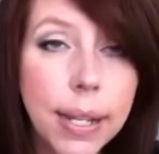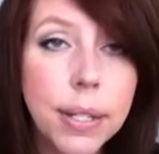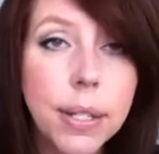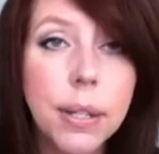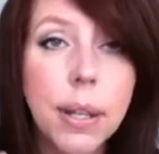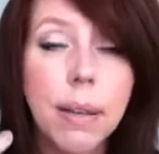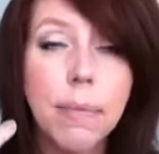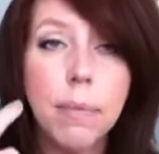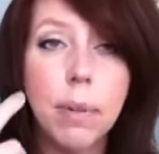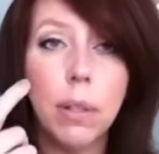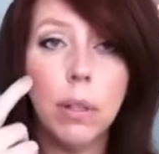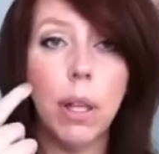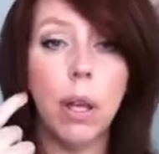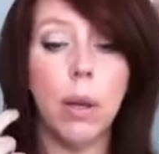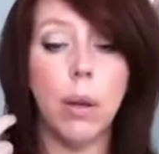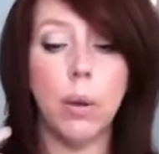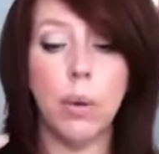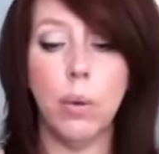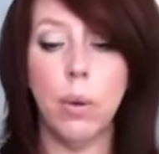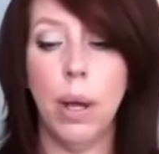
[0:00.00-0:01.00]
I still have
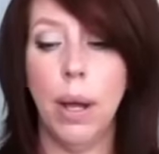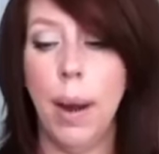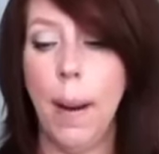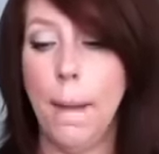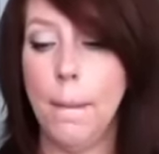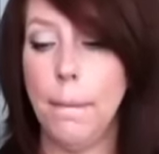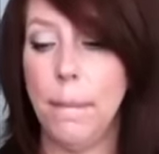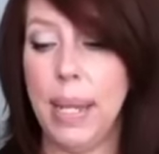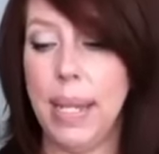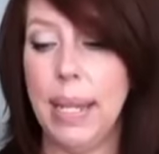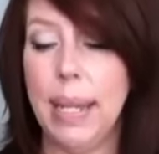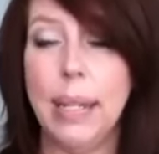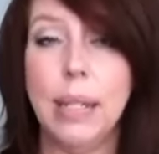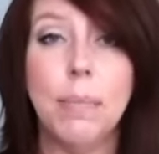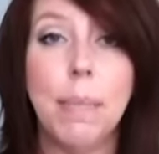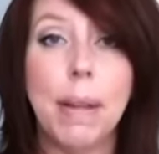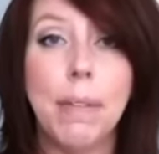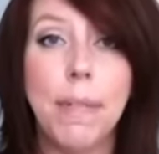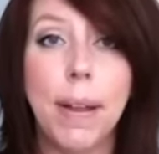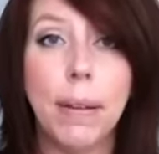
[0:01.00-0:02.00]
glow because
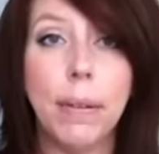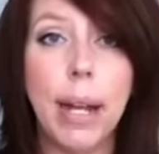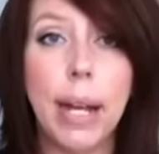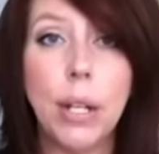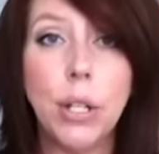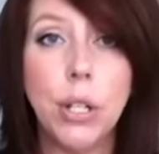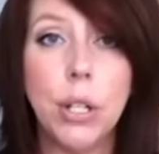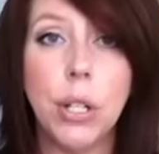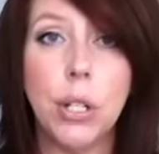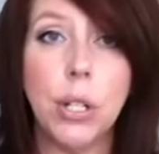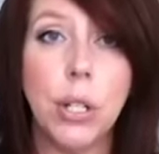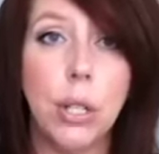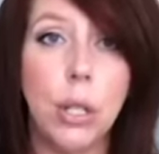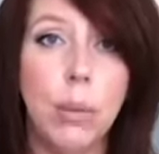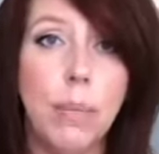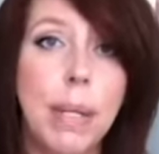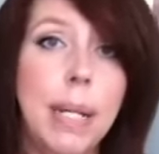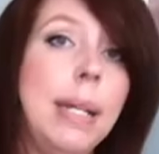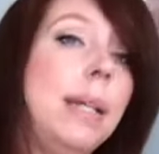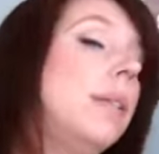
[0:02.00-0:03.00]
my foundation is
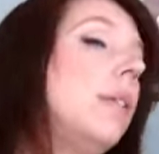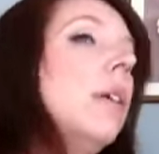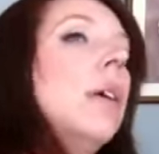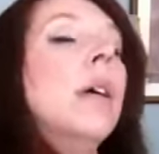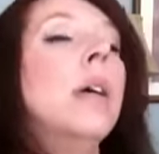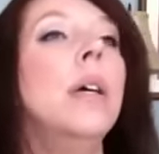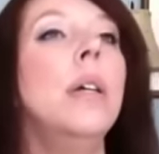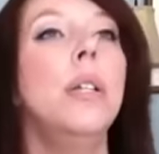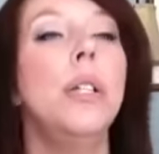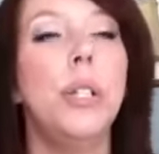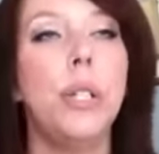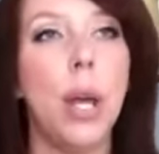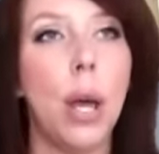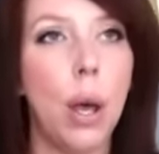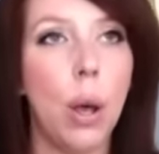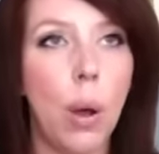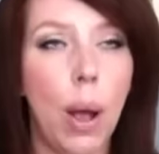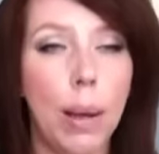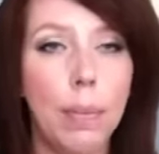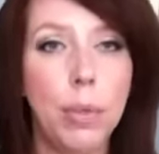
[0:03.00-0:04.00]
luminous.
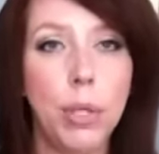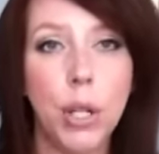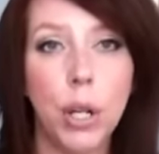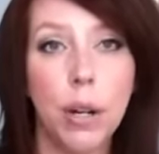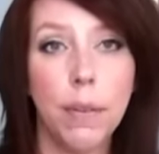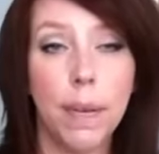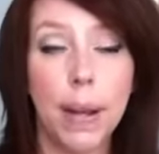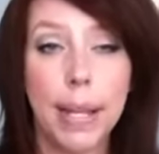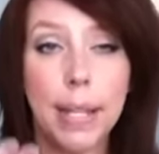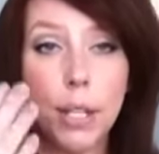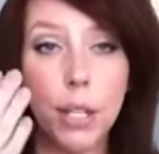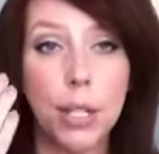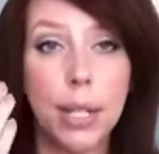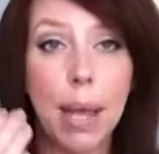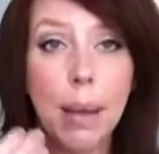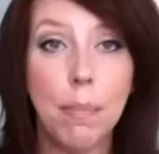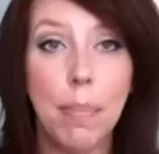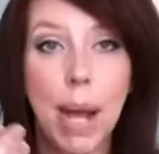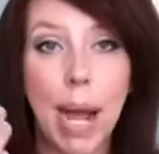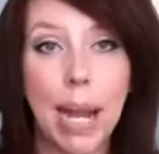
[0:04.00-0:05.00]
So I'm sure if I just
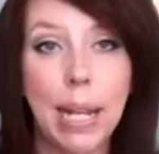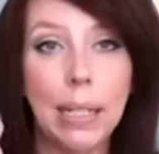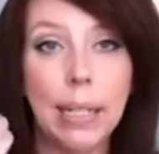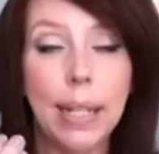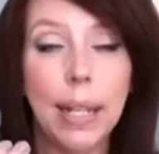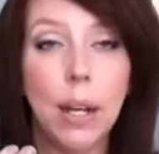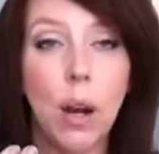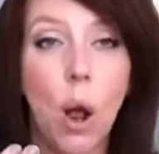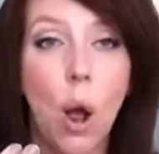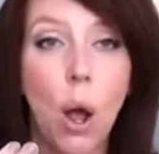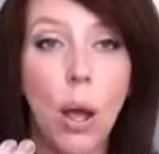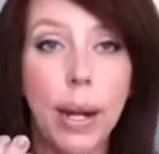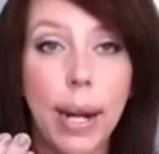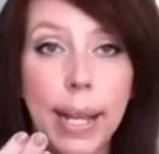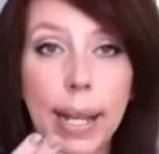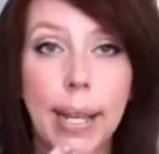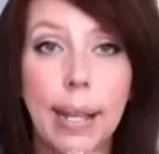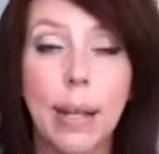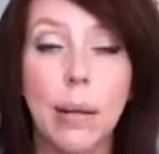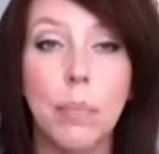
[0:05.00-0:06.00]
kept piling it on, I
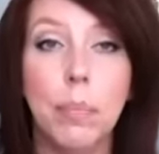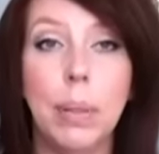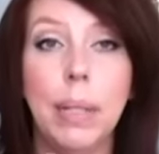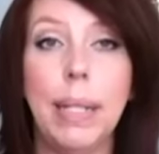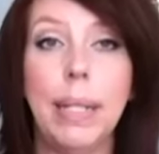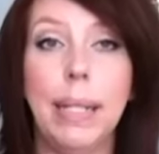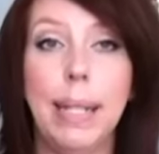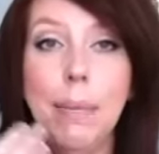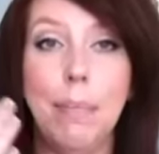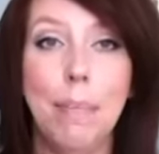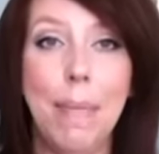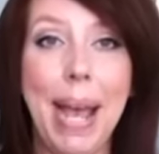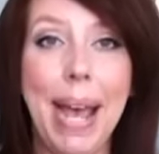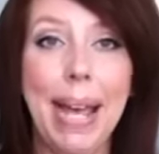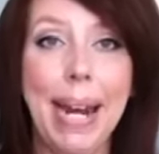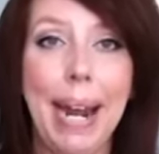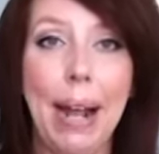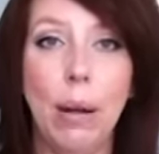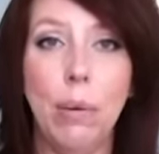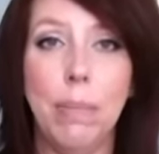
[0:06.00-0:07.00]
could completely
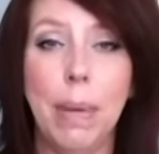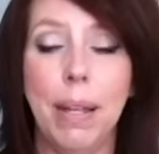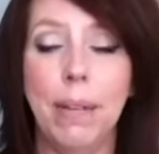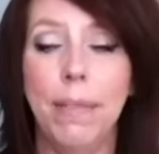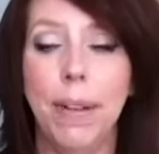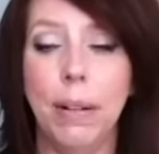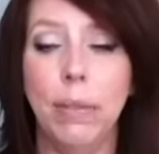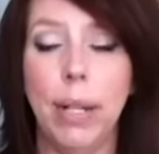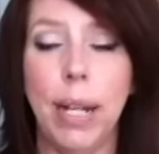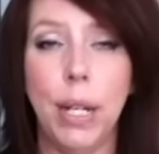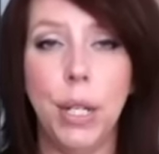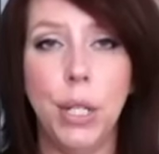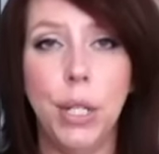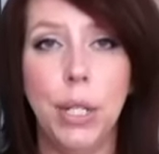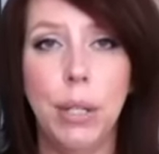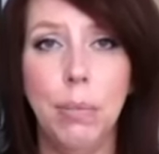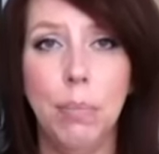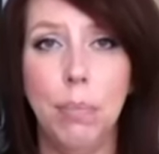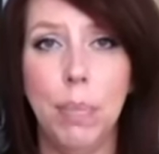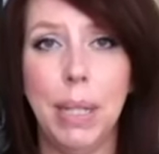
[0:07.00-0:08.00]
matte out my
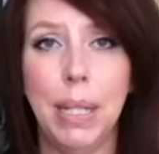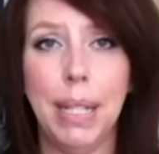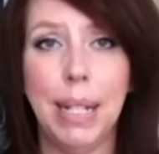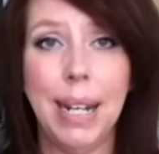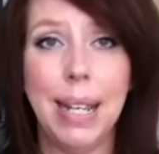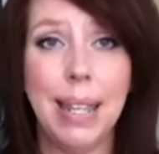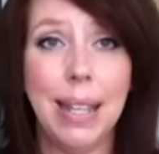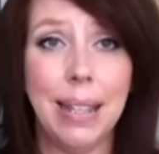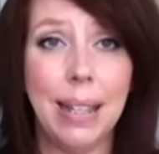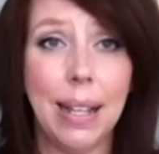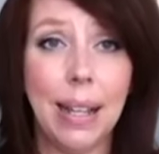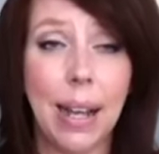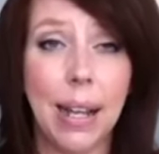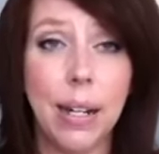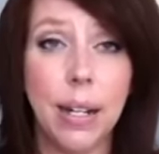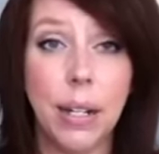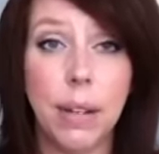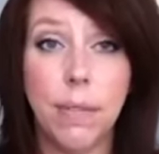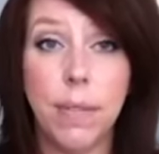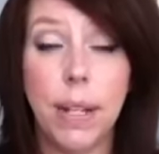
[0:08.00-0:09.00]
foundation, but then I think that
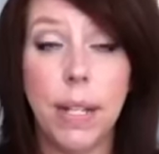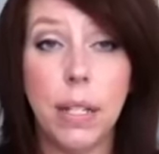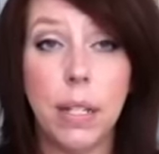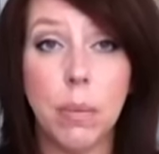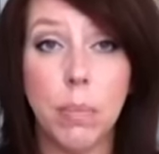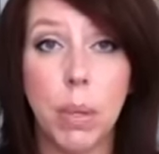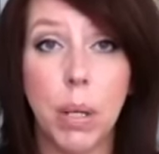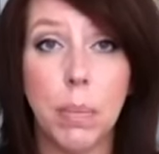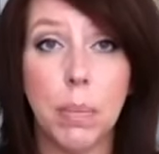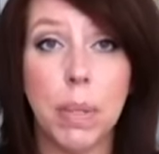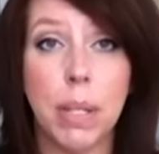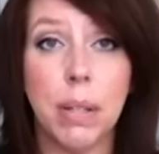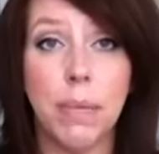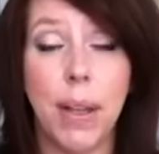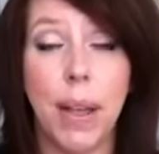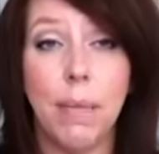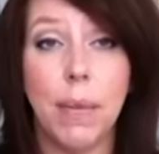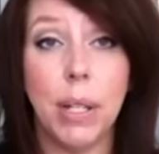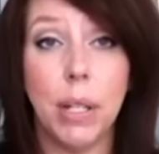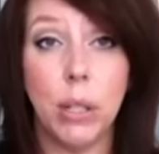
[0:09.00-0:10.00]
kind of defeats the purpose of
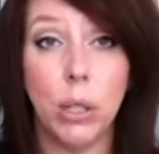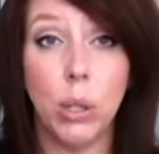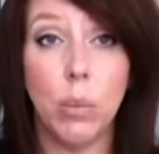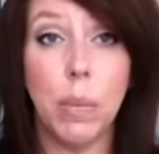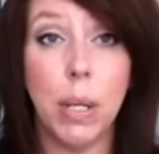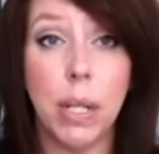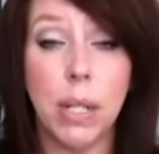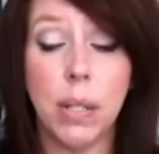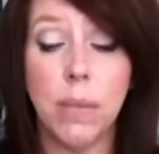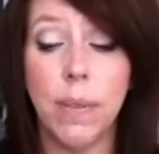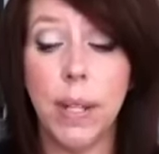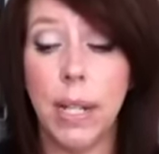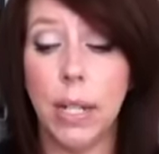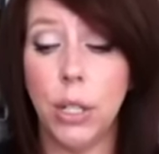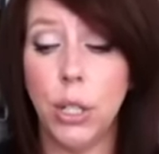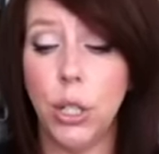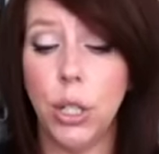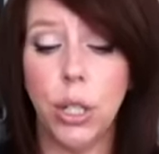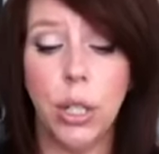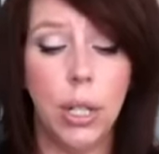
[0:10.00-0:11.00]
having a luminous
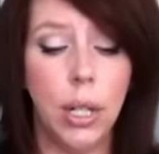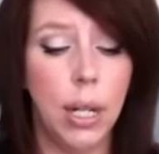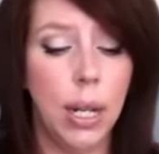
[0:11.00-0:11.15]
finish.